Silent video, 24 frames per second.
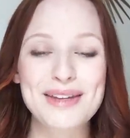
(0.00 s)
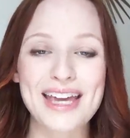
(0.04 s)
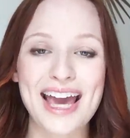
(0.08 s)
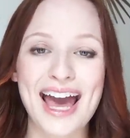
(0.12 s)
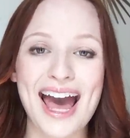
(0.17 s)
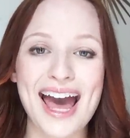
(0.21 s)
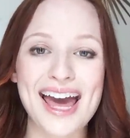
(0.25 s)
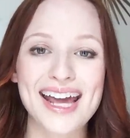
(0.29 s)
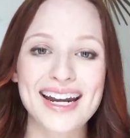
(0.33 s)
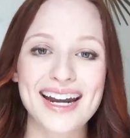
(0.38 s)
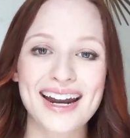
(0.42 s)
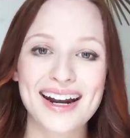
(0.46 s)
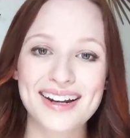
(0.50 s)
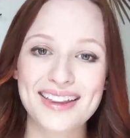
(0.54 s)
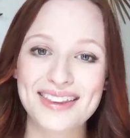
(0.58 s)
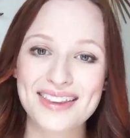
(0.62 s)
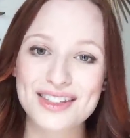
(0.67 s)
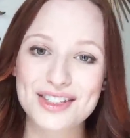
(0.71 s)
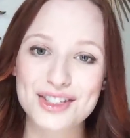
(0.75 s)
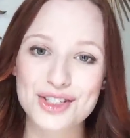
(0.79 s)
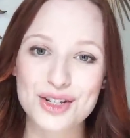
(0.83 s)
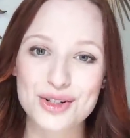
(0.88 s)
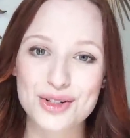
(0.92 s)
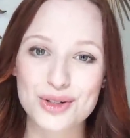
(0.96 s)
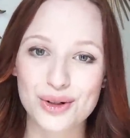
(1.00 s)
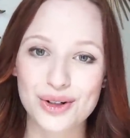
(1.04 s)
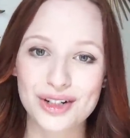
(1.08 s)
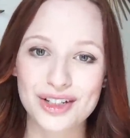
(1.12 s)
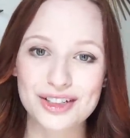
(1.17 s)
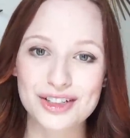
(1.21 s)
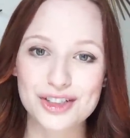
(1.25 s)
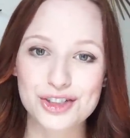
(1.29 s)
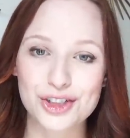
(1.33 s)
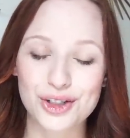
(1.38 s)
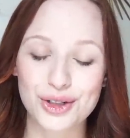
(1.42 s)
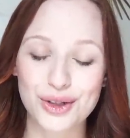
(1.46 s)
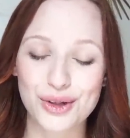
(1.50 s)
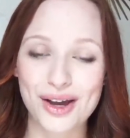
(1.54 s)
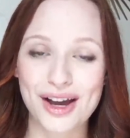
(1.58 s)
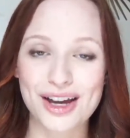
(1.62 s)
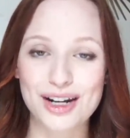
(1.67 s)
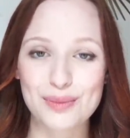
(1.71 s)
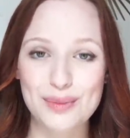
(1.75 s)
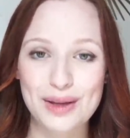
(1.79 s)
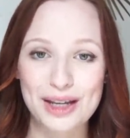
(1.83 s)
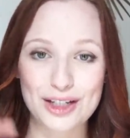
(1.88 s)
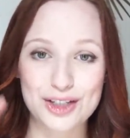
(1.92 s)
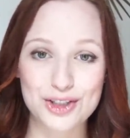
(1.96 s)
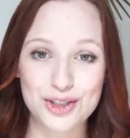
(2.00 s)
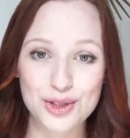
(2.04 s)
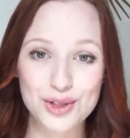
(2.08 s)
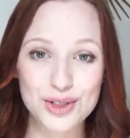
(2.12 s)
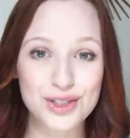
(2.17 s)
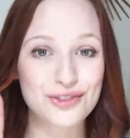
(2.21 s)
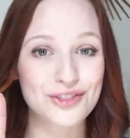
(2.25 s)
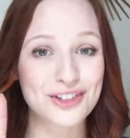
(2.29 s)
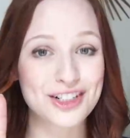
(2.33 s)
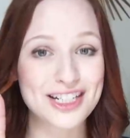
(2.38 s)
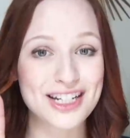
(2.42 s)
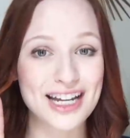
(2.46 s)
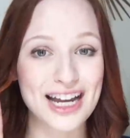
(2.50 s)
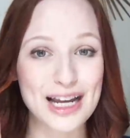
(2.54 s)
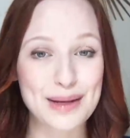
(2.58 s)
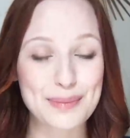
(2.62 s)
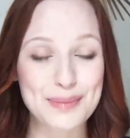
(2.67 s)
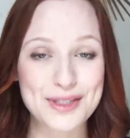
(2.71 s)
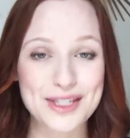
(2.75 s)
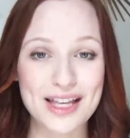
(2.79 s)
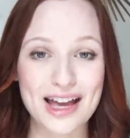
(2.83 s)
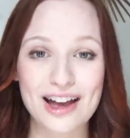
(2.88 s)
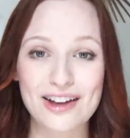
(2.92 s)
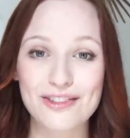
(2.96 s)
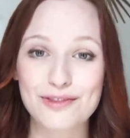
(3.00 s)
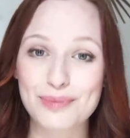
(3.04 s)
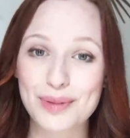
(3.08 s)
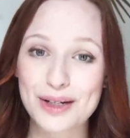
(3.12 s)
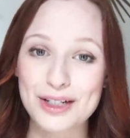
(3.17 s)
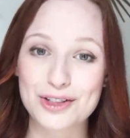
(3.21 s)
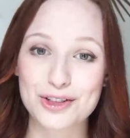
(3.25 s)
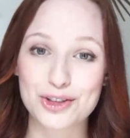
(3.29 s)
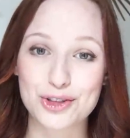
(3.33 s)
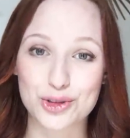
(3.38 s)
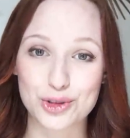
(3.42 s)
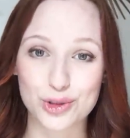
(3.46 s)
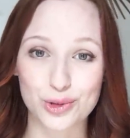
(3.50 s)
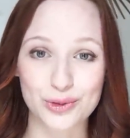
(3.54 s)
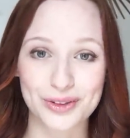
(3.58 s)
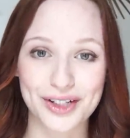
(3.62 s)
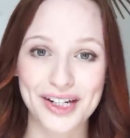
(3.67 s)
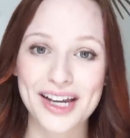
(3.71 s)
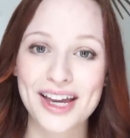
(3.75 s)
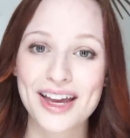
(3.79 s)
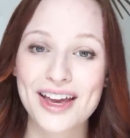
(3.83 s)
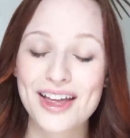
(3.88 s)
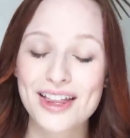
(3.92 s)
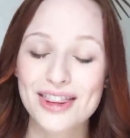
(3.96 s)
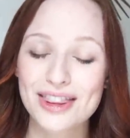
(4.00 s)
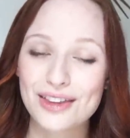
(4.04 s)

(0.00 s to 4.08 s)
and in this tutorial I'll show you how to make two different types of button jewelry.